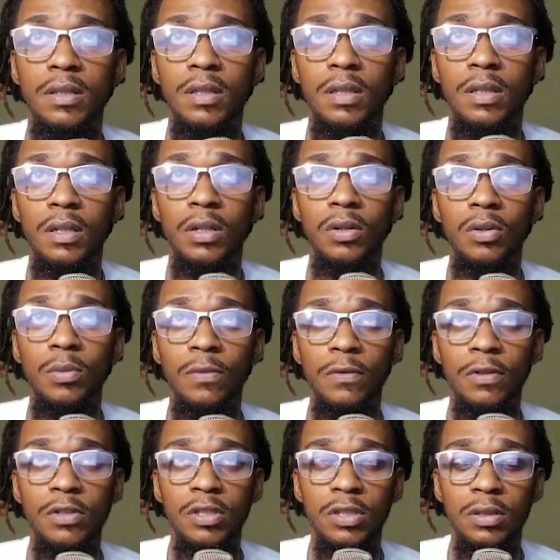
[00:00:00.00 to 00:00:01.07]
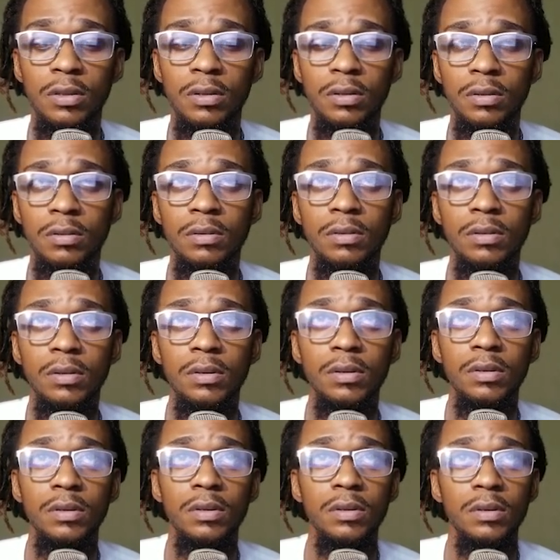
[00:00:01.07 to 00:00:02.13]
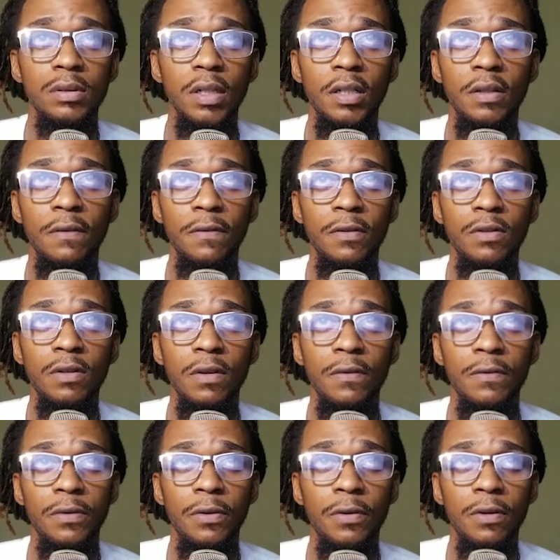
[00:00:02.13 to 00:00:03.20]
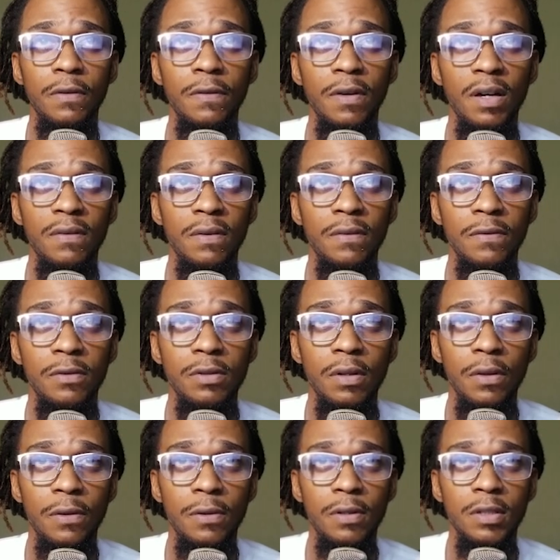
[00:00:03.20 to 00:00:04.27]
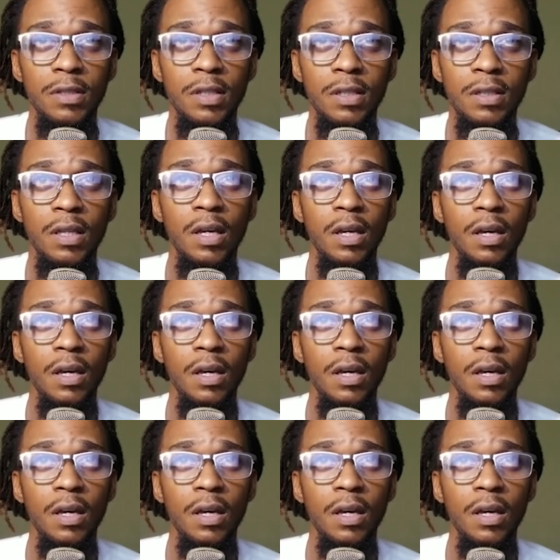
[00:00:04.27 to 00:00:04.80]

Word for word: is the GNOME version, right? Fedora 35 and Fedora 36.